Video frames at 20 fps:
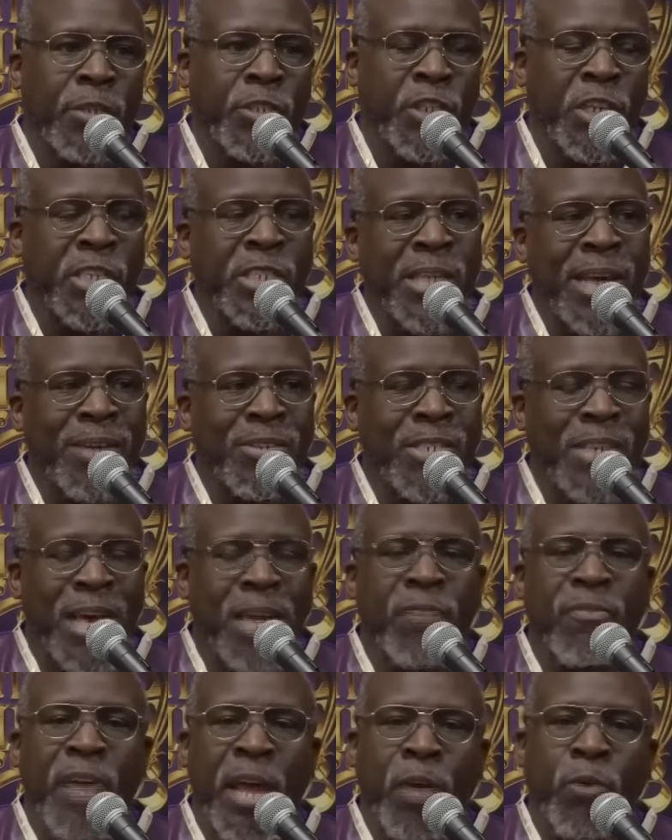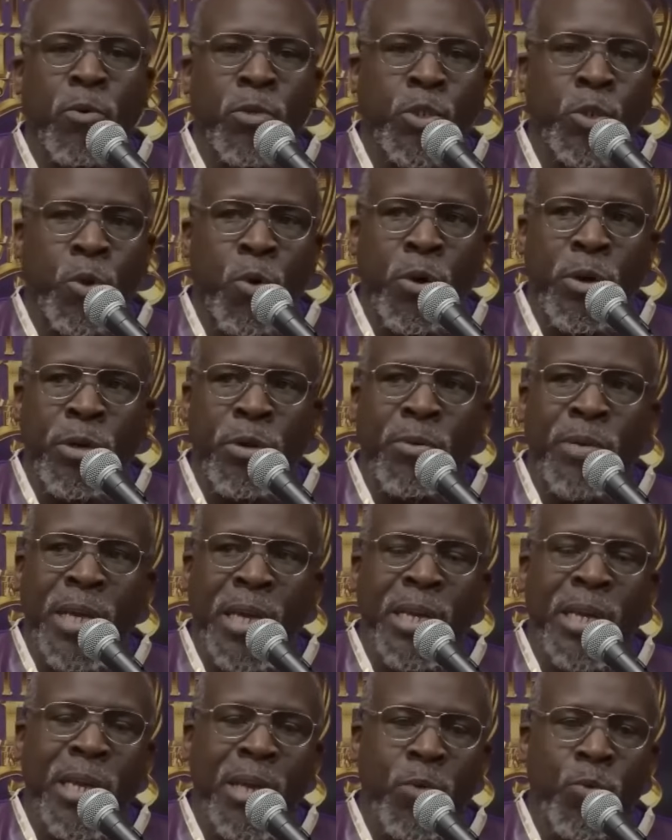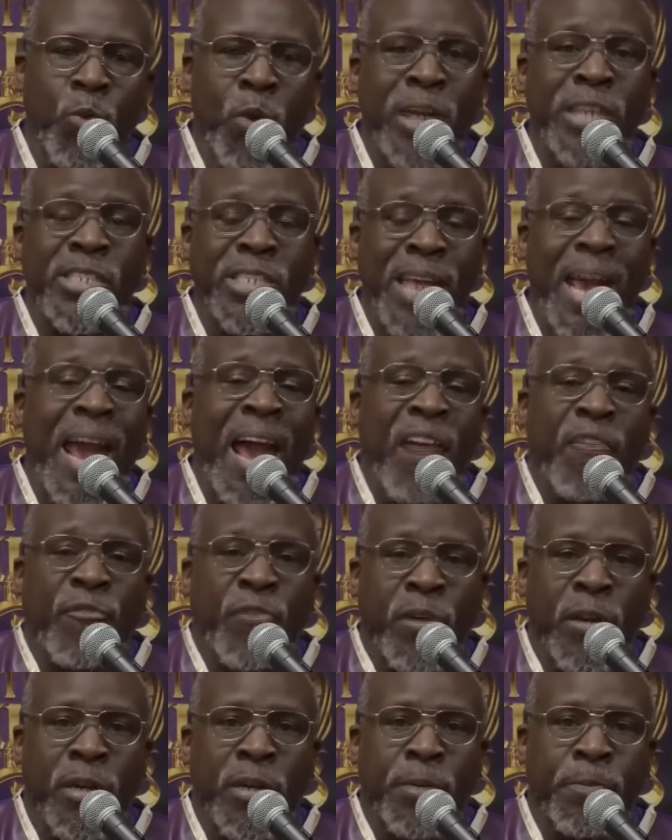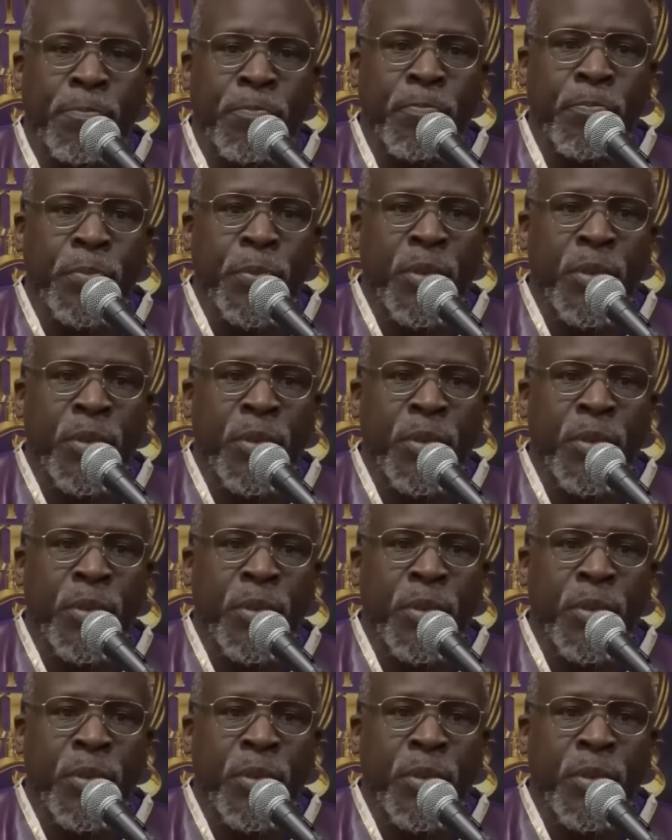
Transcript: just outside of Equatorial Guinea in West Africa,